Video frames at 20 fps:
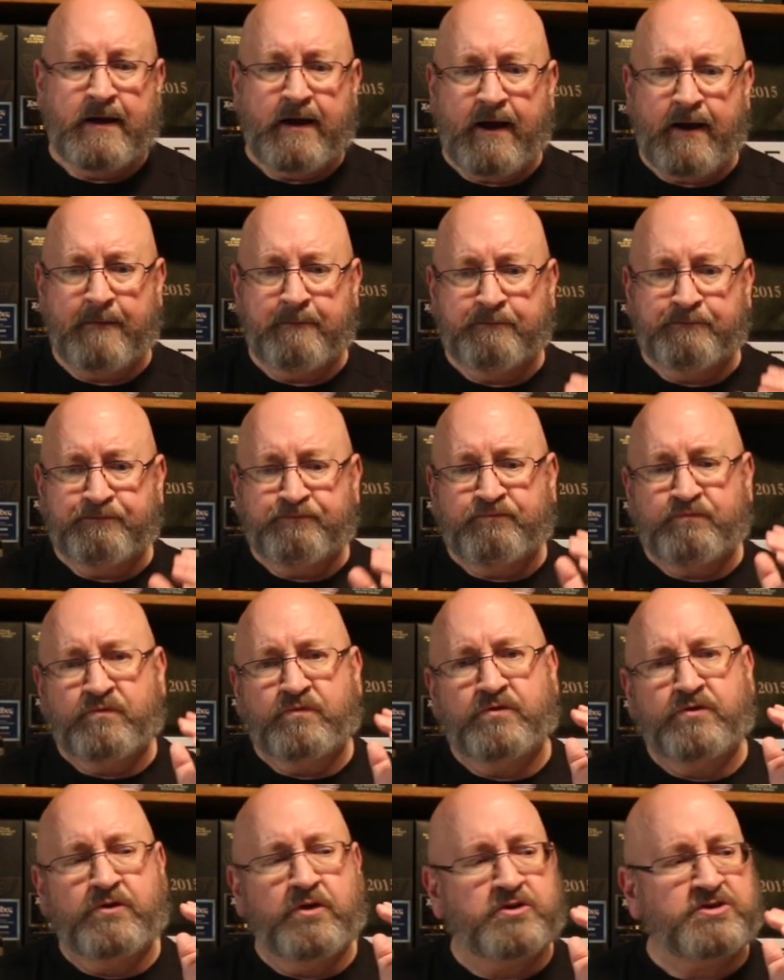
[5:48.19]
Um,
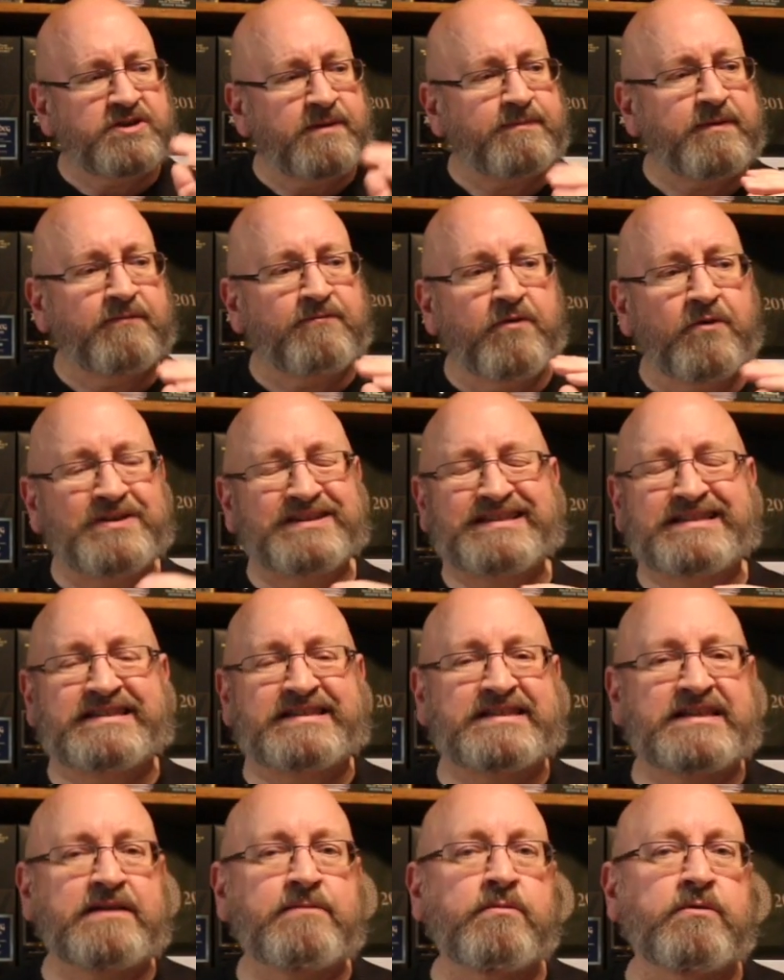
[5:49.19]
there's something very
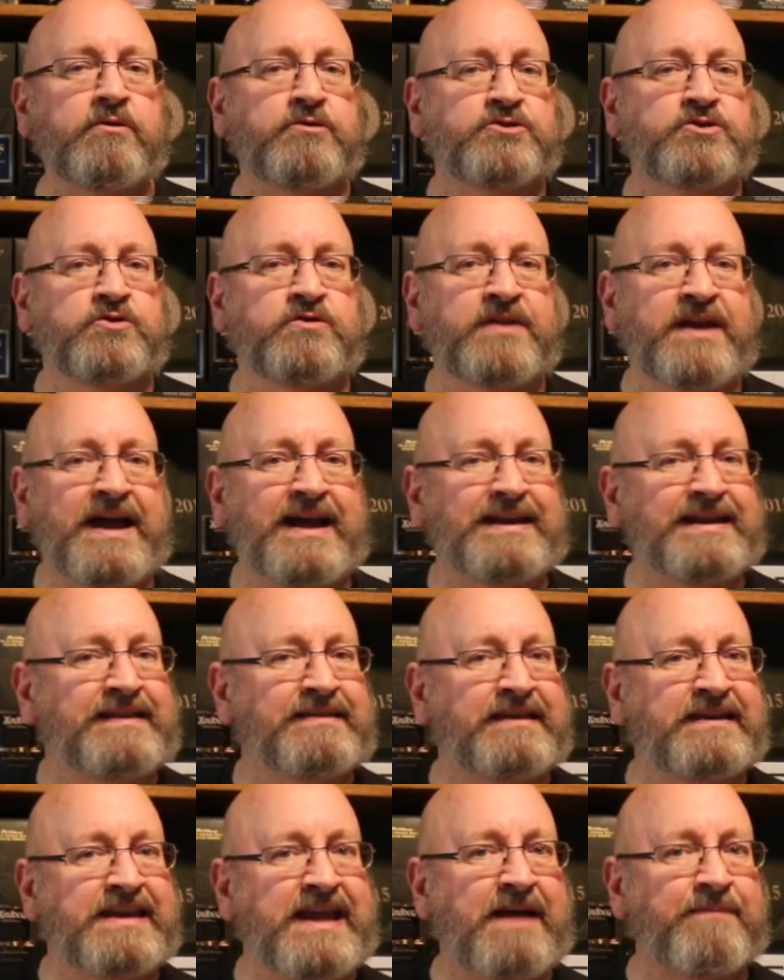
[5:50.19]
similar to that
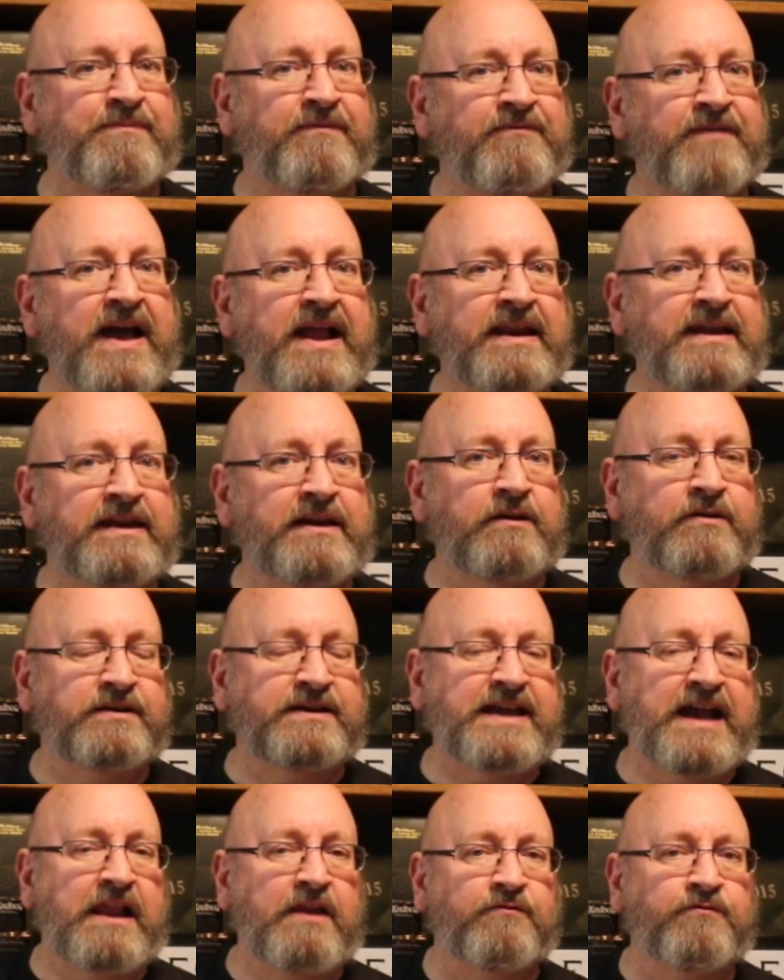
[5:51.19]
in the Napa Valley here
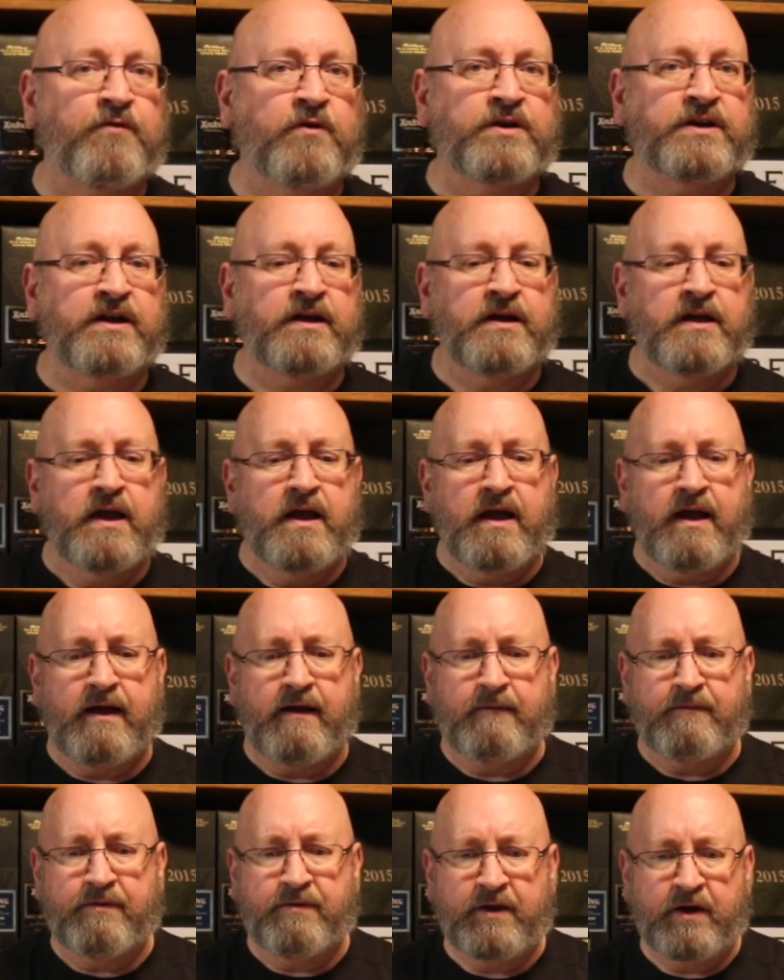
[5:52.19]
in California.
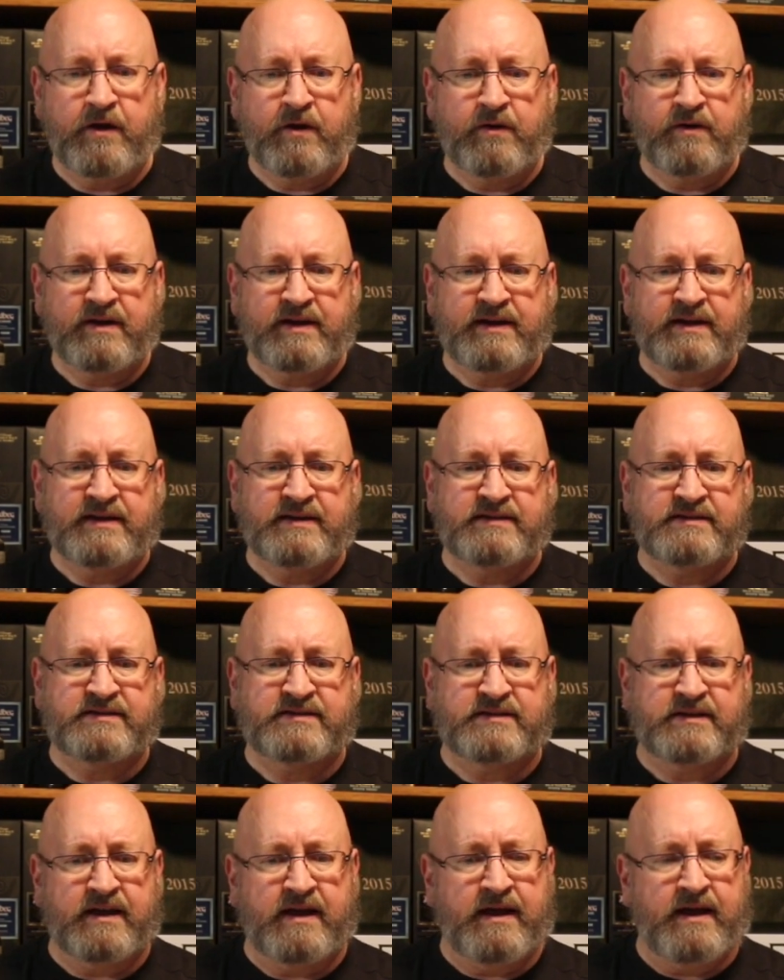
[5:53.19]
Uh, there
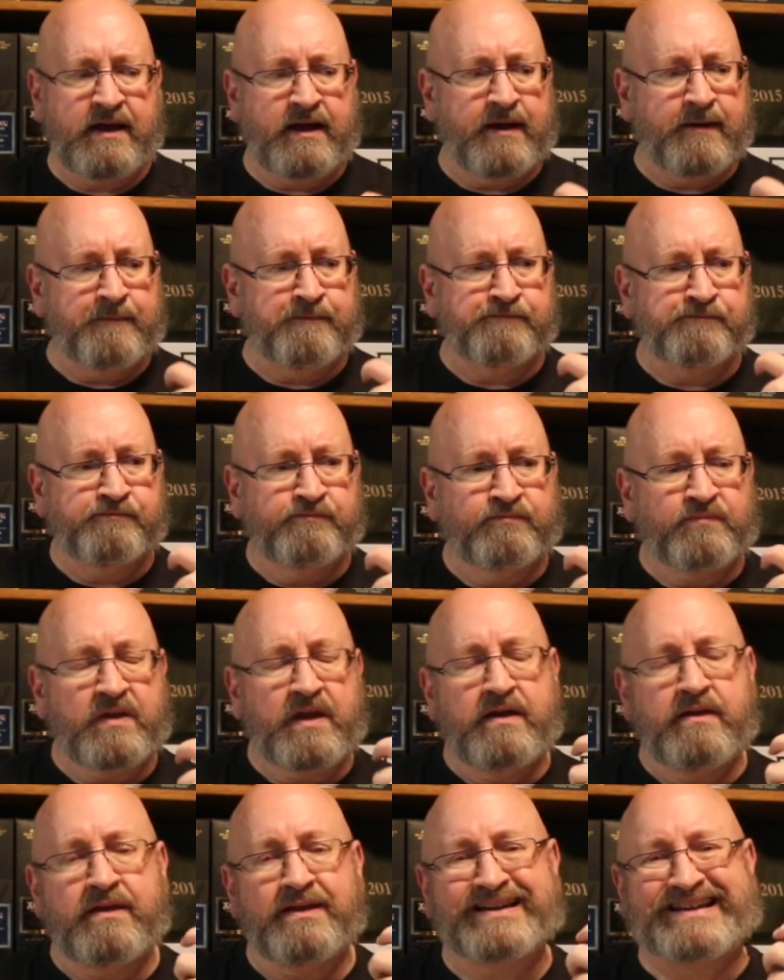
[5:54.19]
is um,
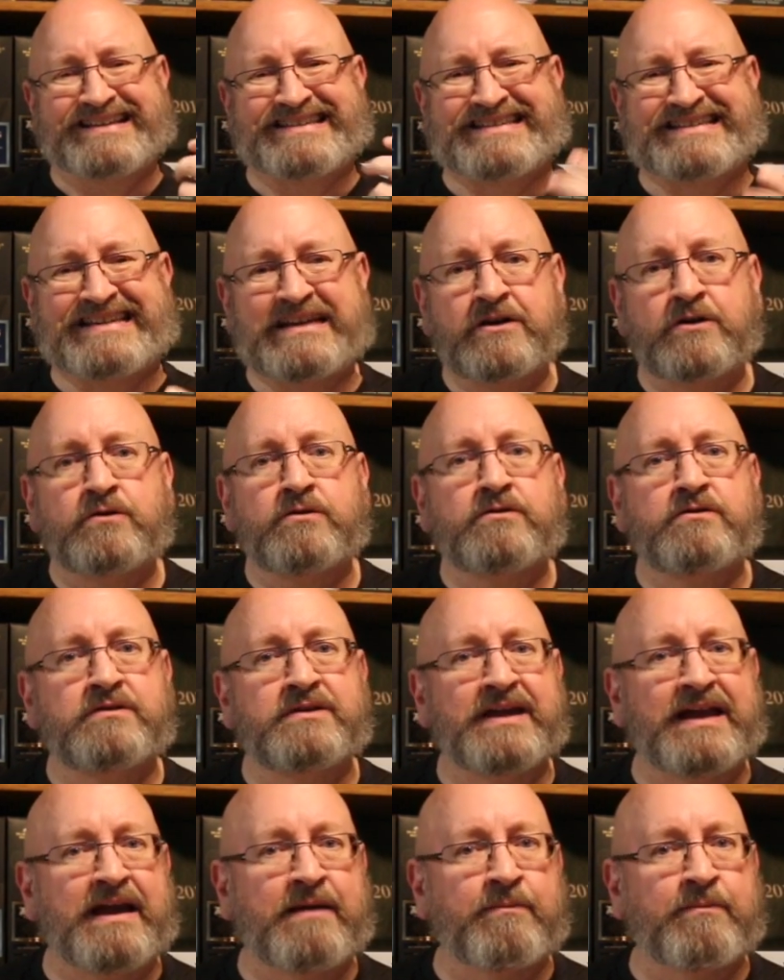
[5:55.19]
the Castello di